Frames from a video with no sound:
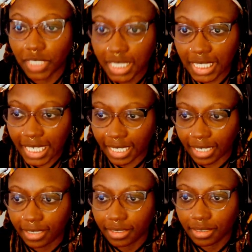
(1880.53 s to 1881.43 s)

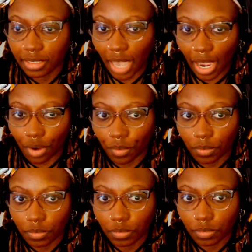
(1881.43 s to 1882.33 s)
leak now.
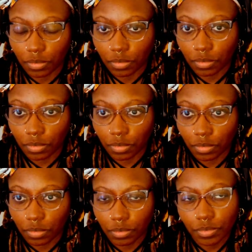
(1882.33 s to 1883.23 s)

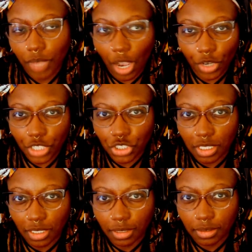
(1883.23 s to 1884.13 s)
How
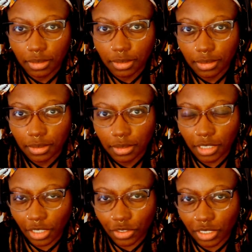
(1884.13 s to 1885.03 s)
interesting.
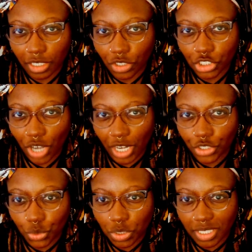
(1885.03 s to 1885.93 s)
They're going to try to
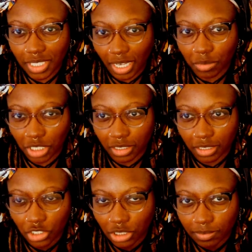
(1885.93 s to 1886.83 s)
use the same
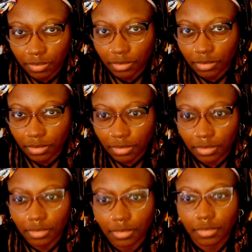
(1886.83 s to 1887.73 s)
judge.
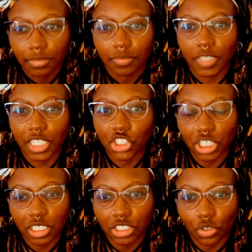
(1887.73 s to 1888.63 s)
This
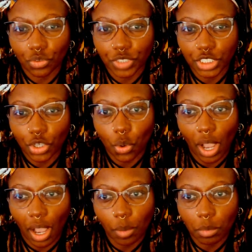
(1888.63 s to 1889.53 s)
judge don't really know
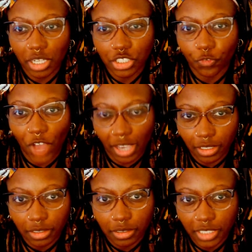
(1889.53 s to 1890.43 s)
how much
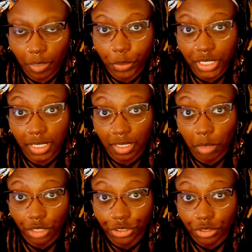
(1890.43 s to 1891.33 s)
fire they're putting him
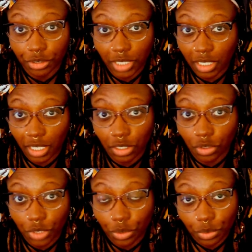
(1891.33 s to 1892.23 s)
under. They
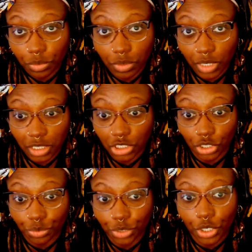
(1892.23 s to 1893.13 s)
don't know. They just
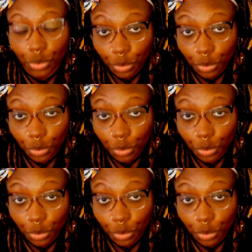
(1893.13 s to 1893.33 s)
don't know.